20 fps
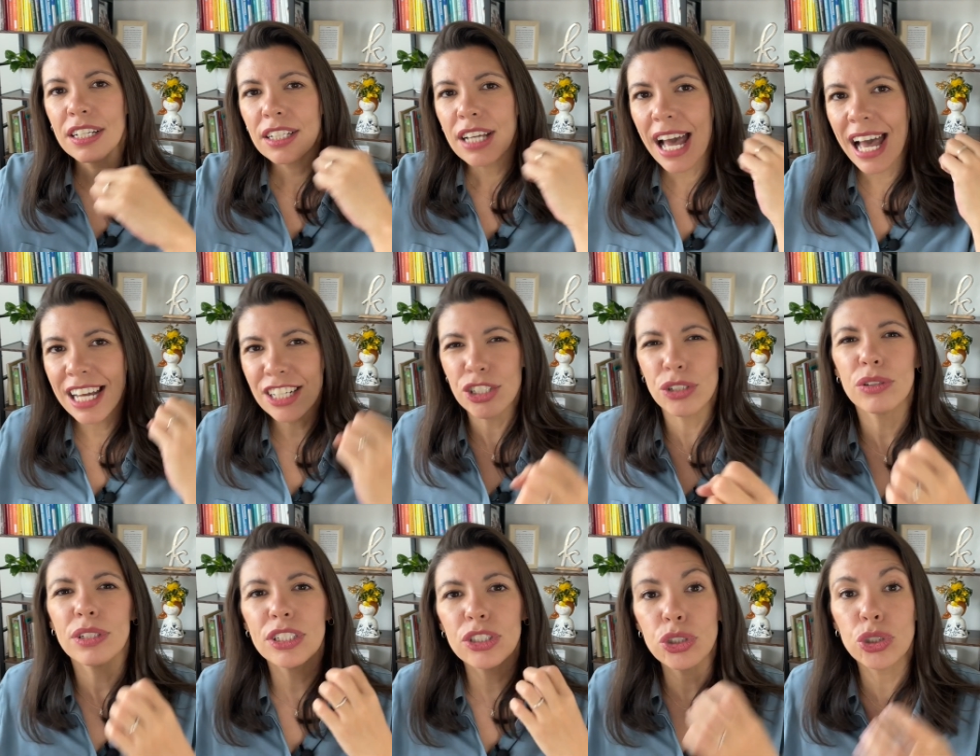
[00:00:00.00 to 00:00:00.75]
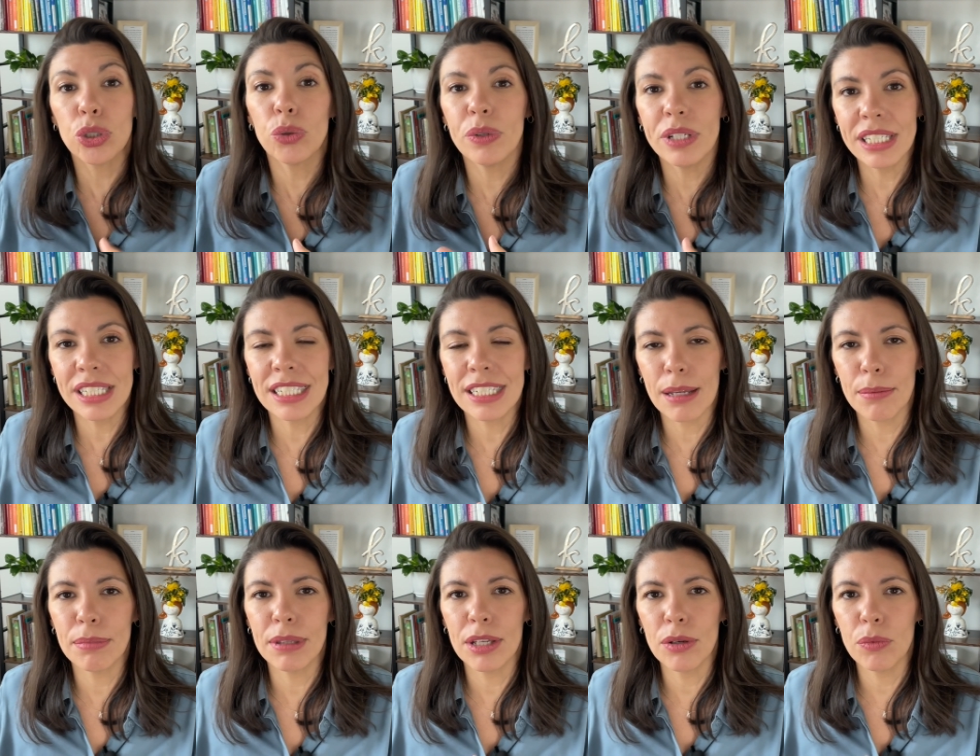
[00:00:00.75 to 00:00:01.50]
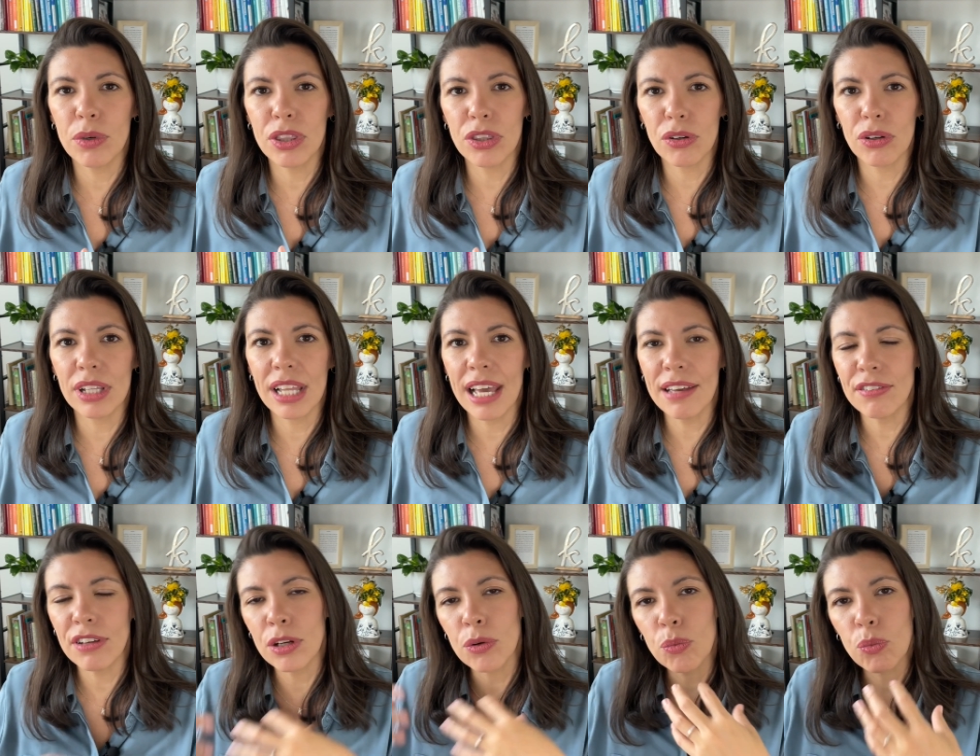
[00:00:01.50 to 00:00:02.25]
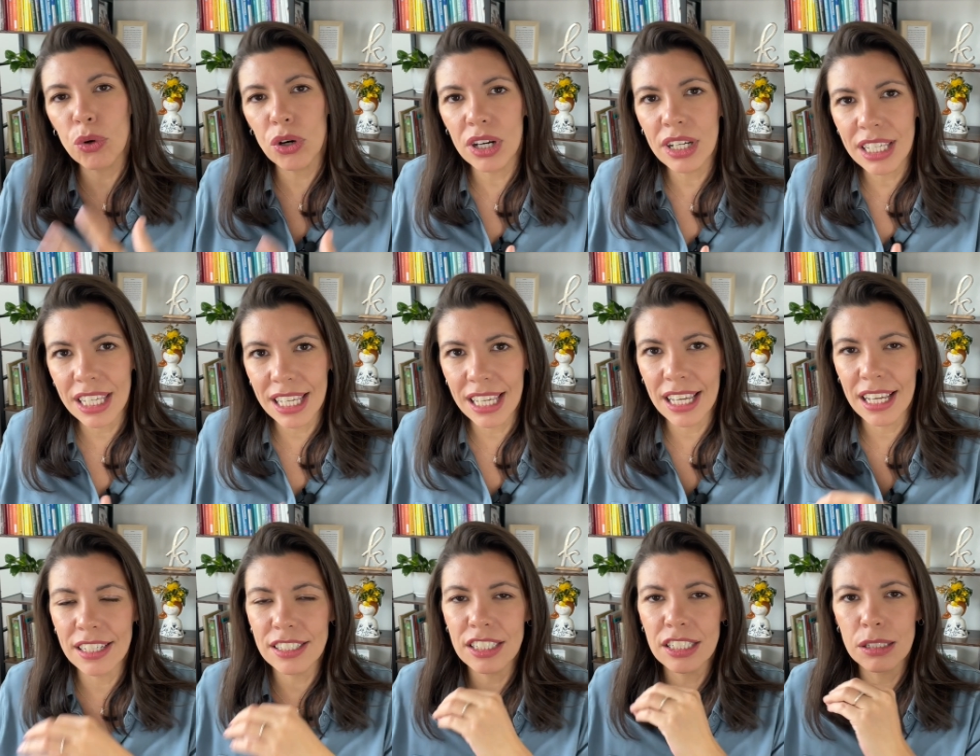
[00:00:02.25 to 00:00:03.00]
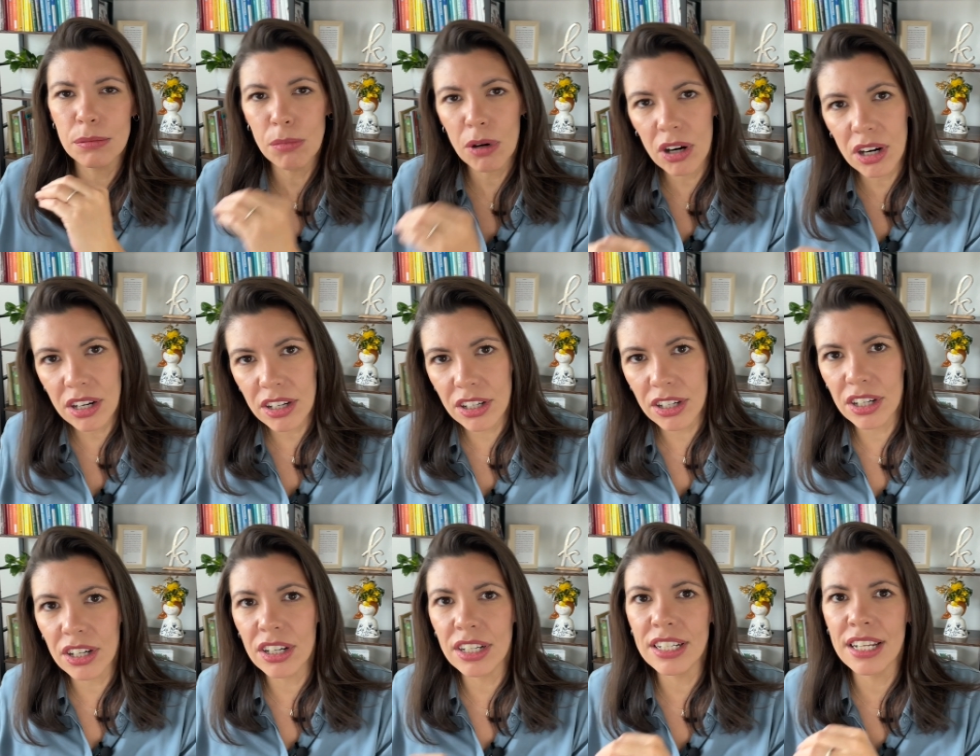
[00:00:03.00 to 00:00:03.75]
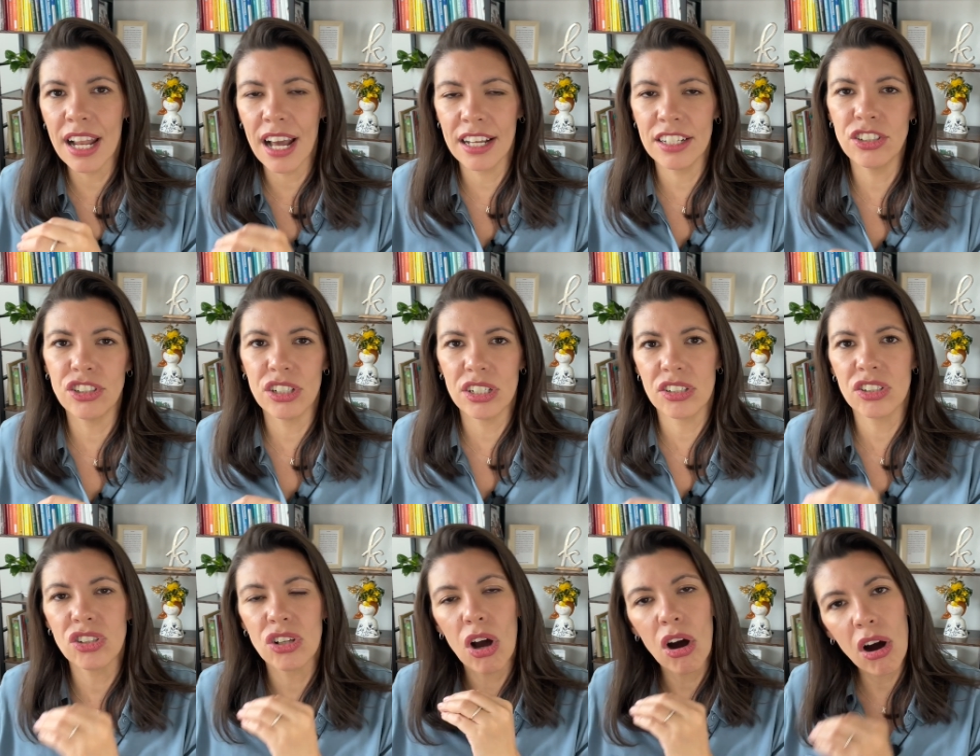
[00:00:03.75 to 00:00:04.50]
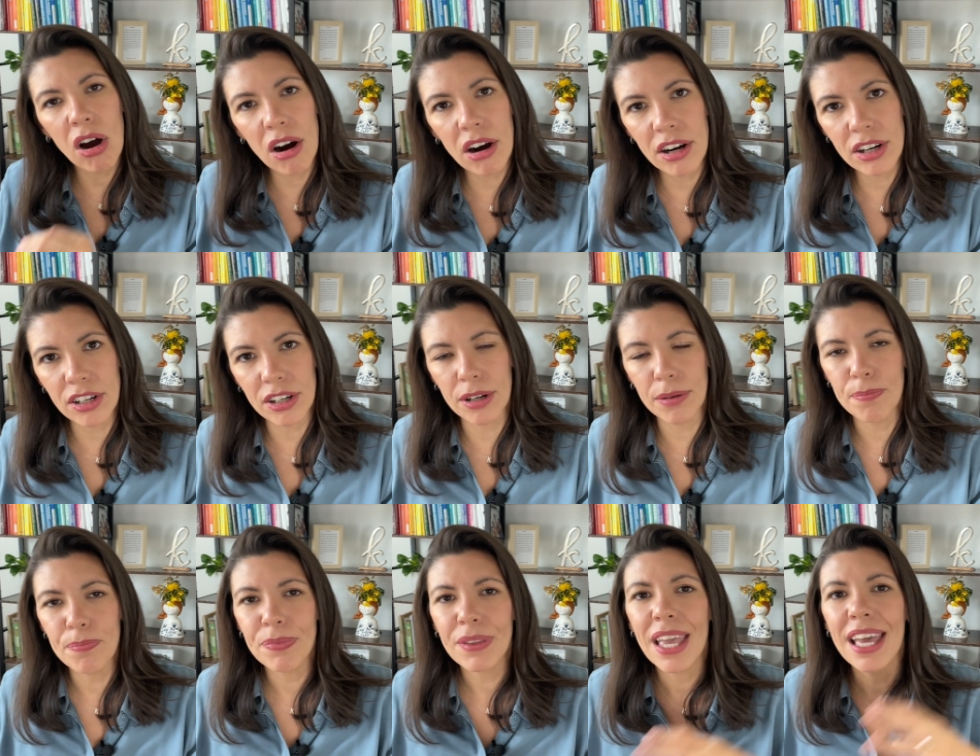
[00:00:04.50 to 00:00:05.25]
actually doing something with your life and working smarter, not just harder.